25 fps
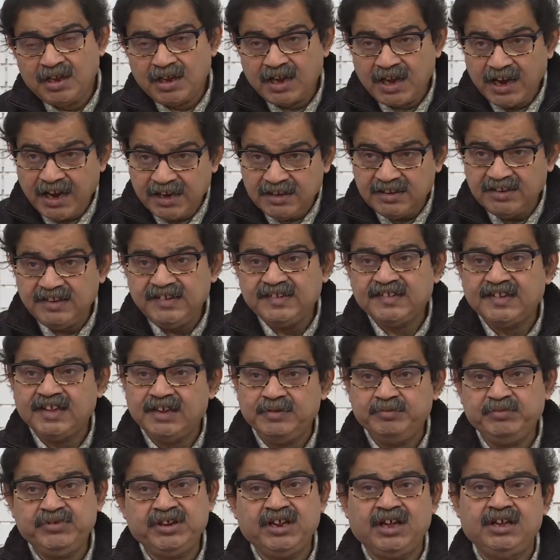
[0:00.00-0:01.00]
At the
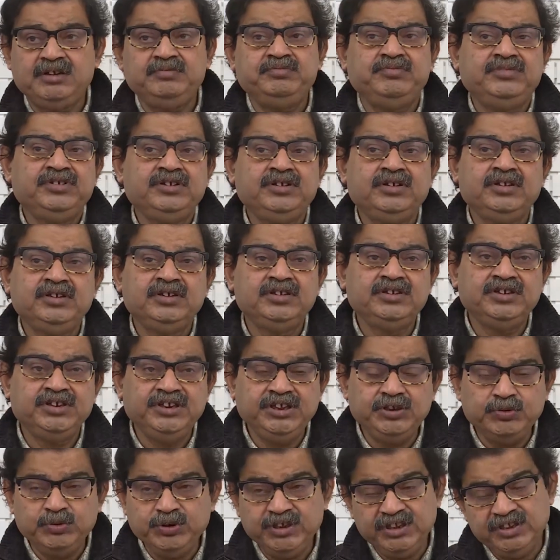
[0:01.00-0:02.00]
same time,
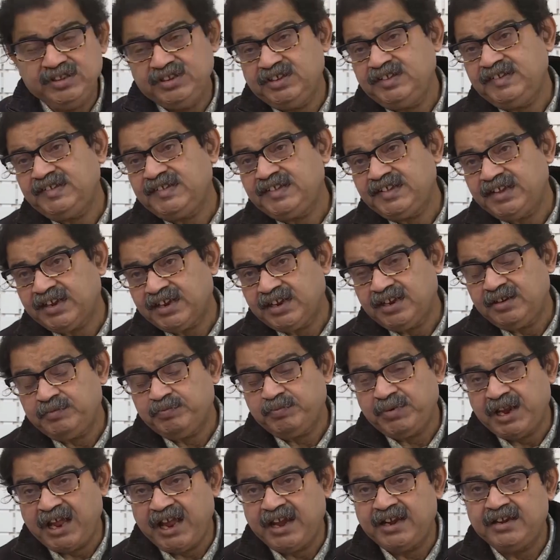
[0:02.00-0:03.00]
during the second
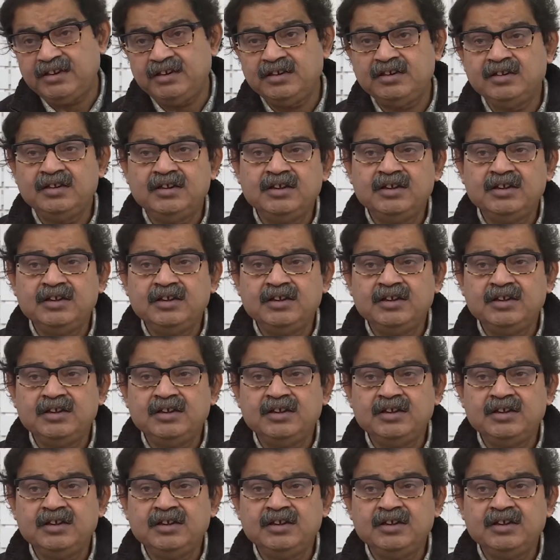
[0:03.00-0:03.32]
plan